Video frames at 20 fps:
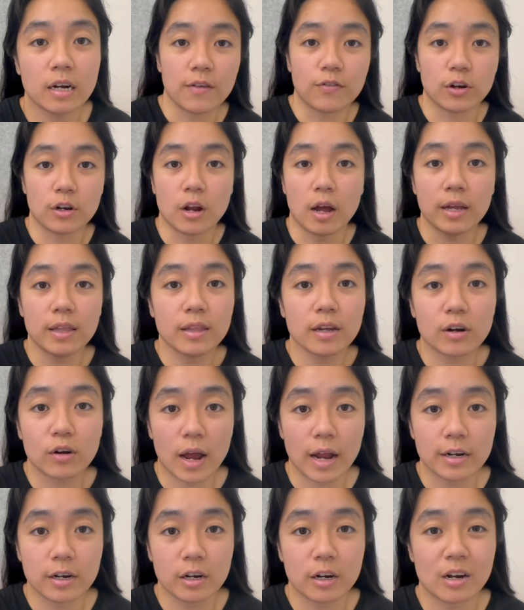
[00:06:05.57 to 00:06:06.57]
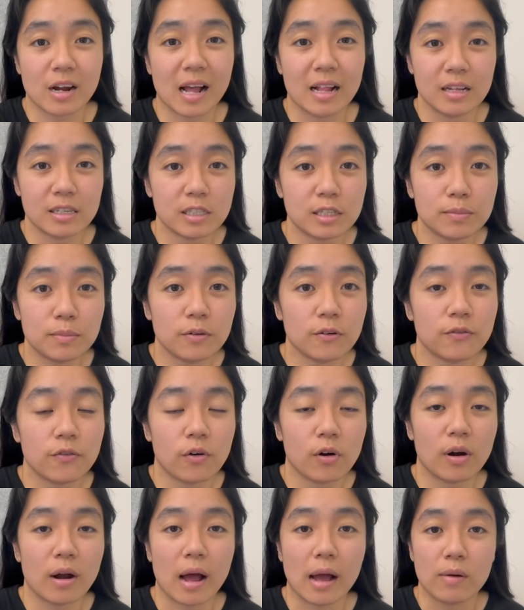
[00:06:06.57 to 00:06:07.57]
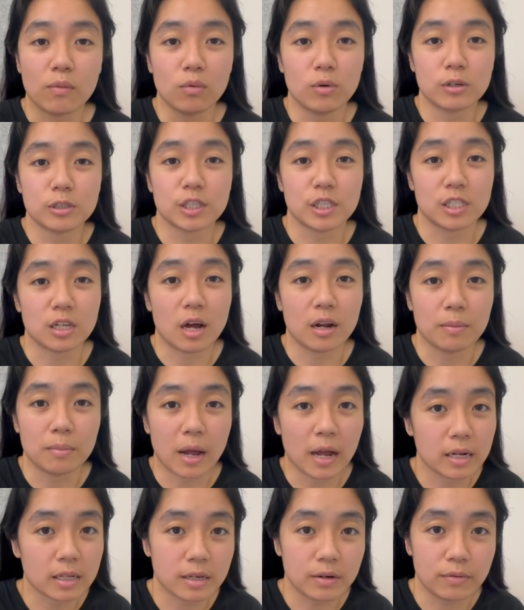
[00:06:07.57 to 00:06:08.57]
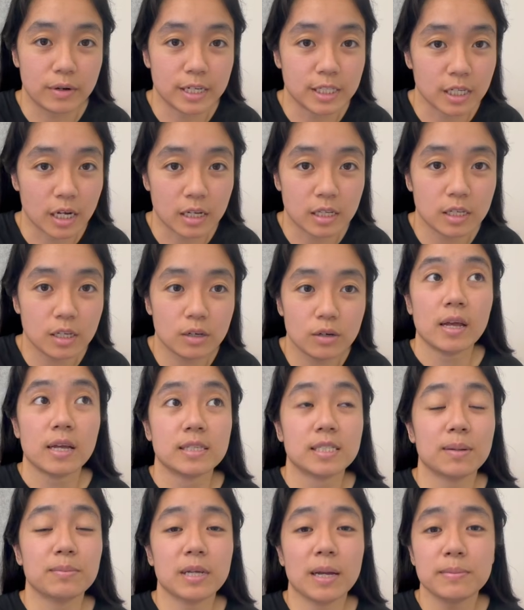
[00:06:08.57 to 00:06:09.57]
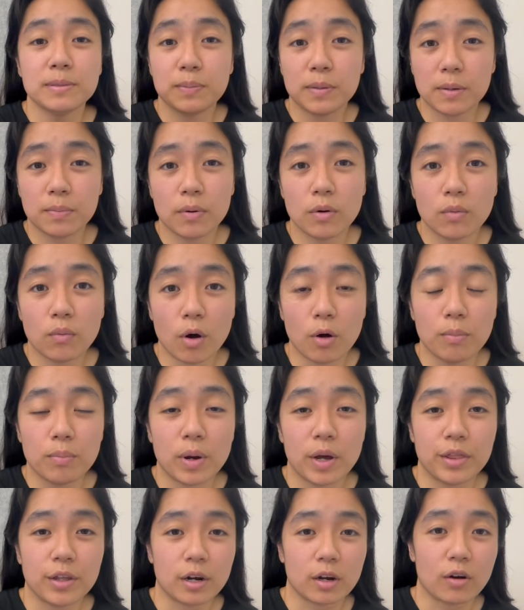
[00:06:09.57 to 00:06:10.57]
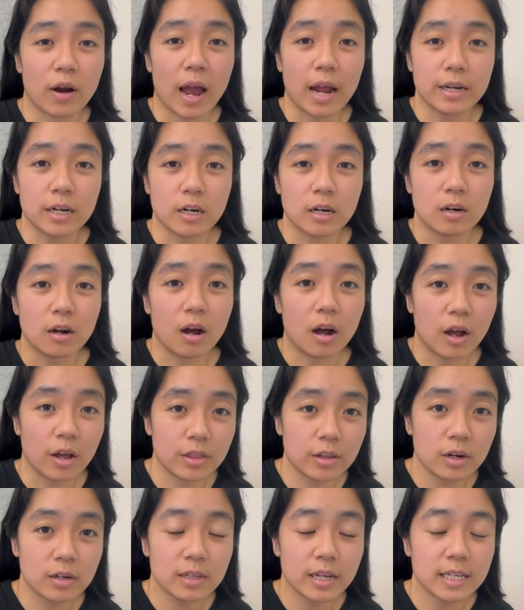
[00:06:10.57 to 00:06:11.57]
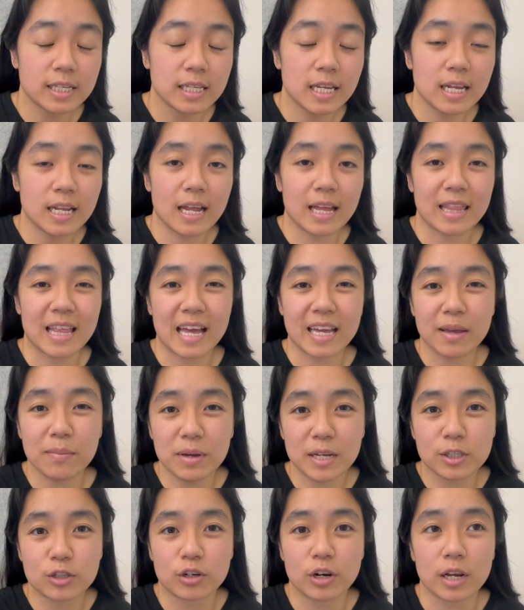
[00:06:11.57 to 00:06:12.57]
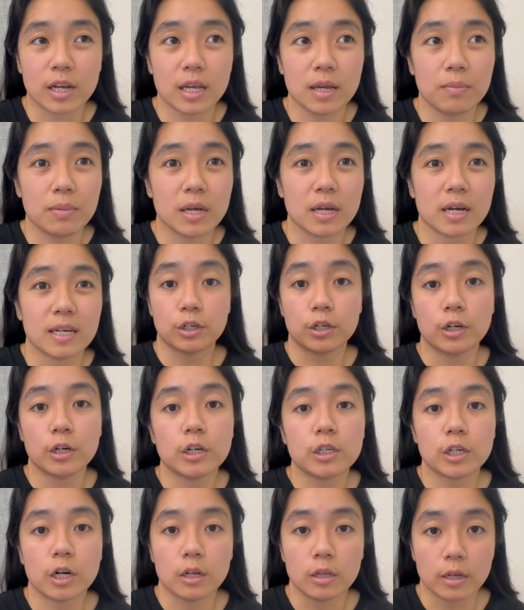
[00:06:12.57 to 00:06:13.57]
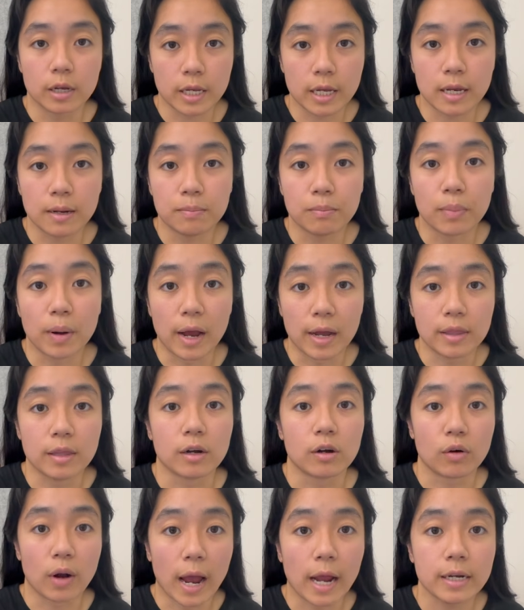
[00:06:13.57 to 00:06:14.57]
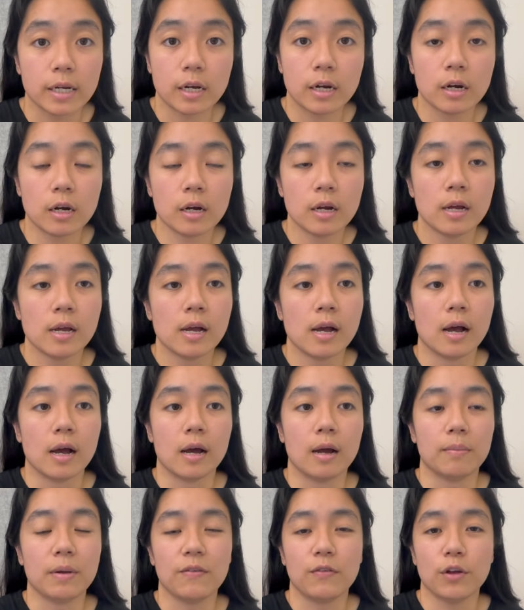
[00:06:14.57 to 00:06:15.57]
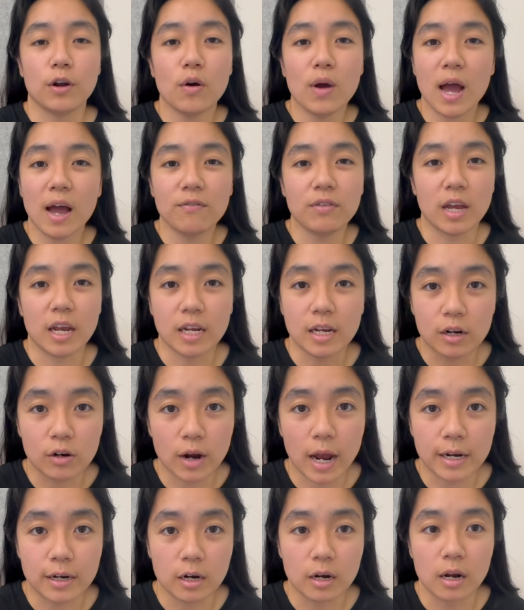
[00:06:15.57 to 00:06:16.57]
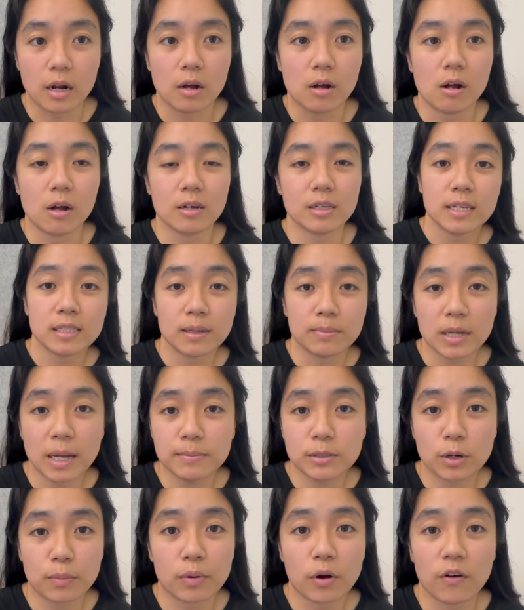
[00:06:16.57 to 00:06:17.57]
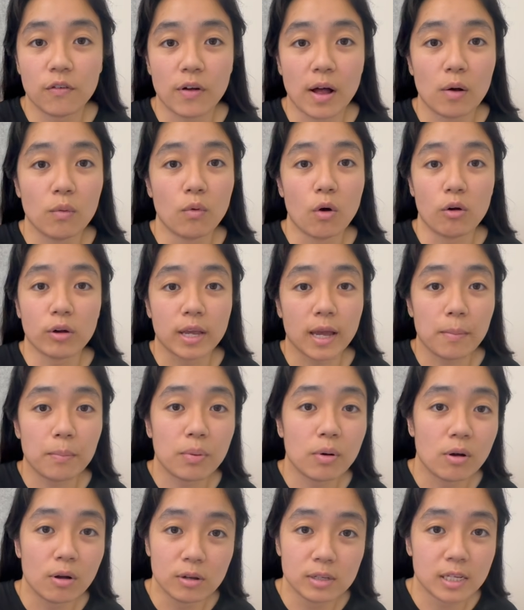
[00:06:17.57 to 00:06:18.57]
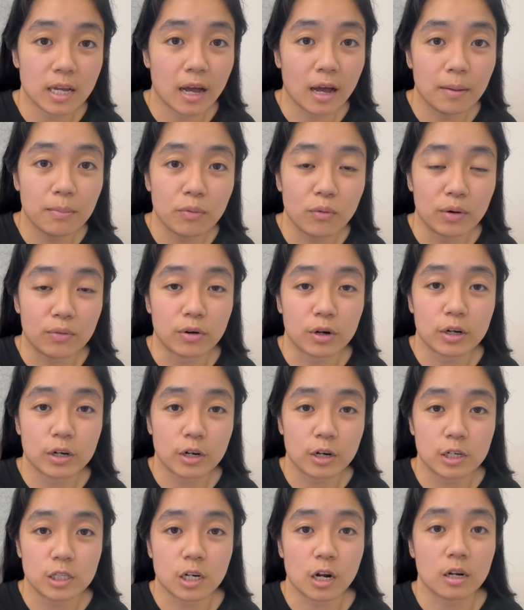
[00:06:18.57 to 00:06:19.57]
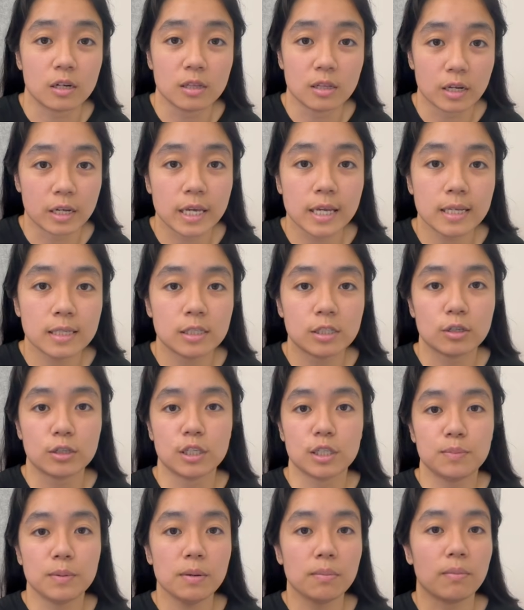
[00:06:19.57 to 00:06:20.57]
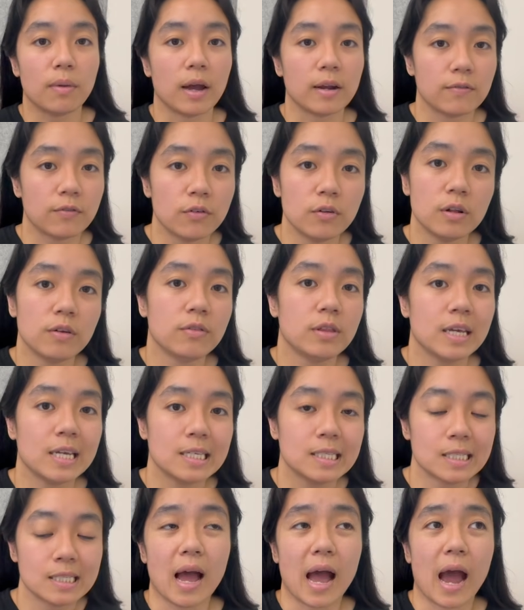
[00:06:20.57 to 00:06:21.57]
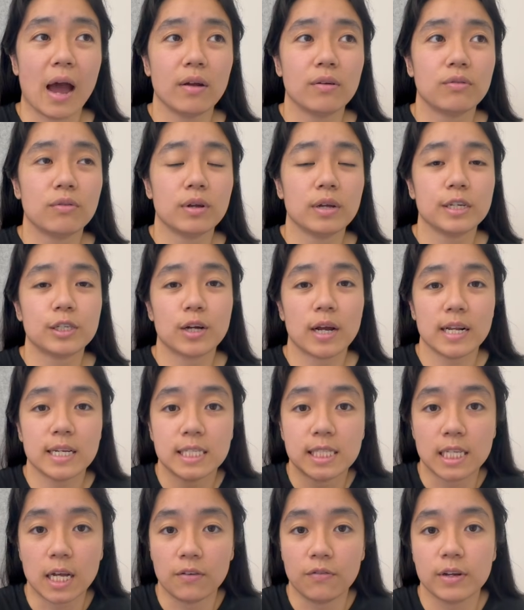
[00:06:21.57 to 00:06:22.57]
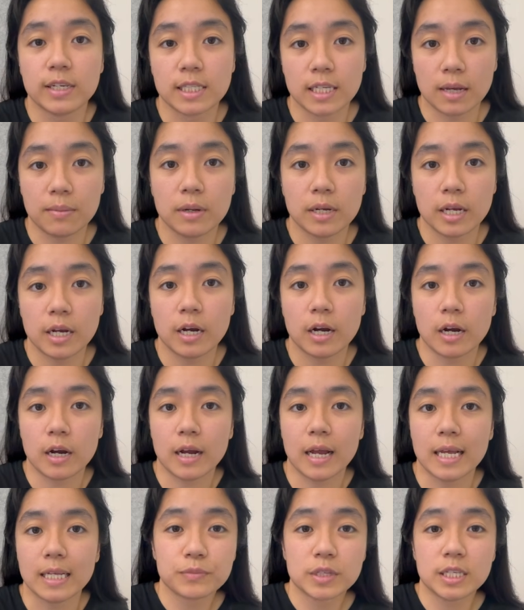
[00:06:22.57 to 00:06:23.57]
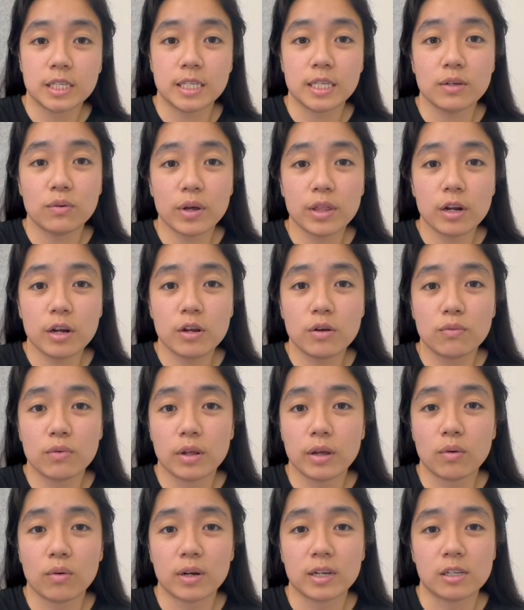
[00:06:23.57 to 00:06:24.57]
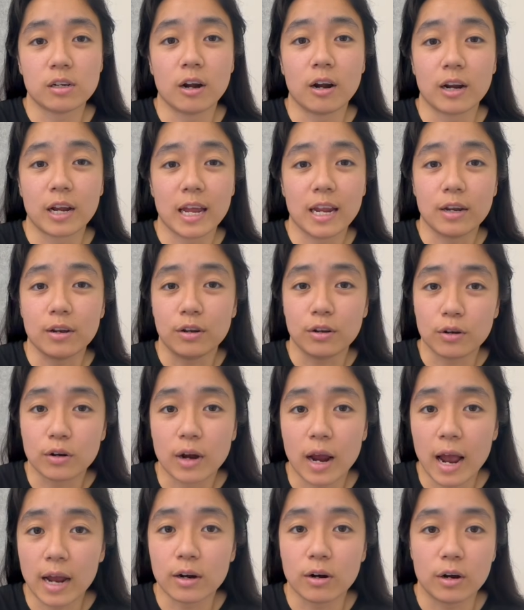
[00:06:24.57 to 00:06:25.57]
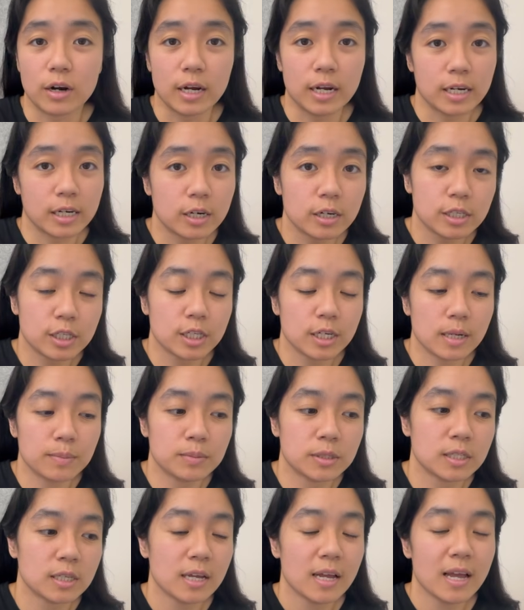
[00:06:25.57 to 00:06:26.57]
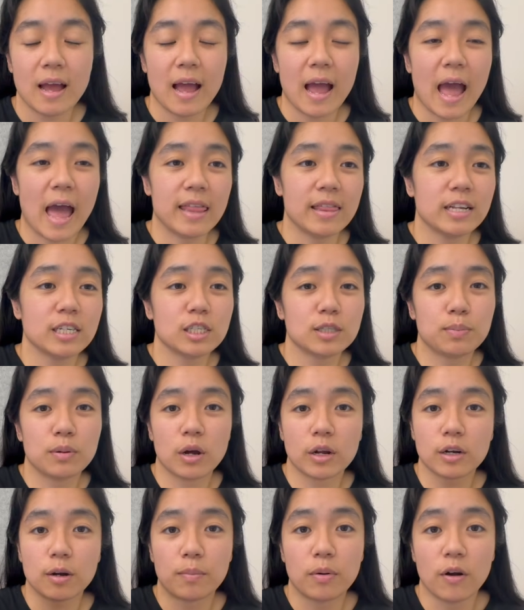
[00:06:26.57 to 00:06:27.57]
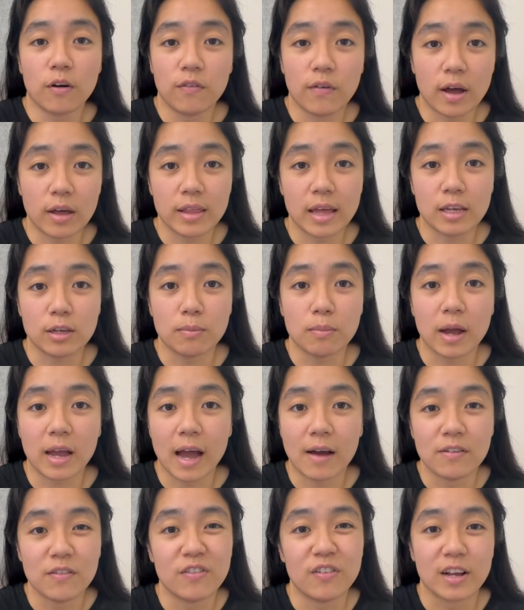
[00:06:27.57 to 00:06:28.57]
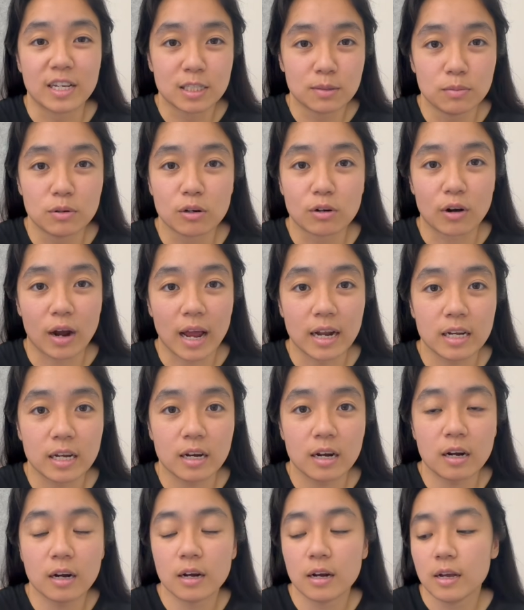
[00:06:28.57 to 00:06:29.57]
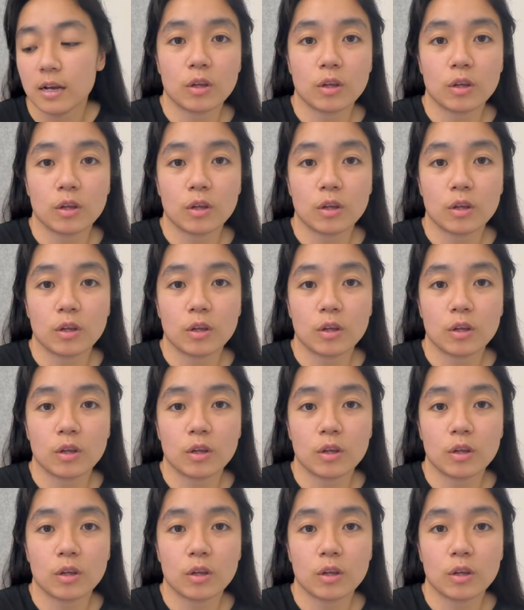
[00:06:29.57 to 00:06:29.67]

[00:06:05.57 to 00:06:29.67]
If you're not in the grad year you're eligible for, I will just automatically reject you. Sometimes people won't put their grad year on their LinkedIn, and that can be tricky because recruiters are looking by the grad year. If you don't have any grad year at all, sometimes your profile won't get pulled up when recruiters aren't looking, so just be mindful of these. I would really try to self-examine here and see whether you really want to target new grad or internships, and then just put on your profile that you might have a flexible grad year.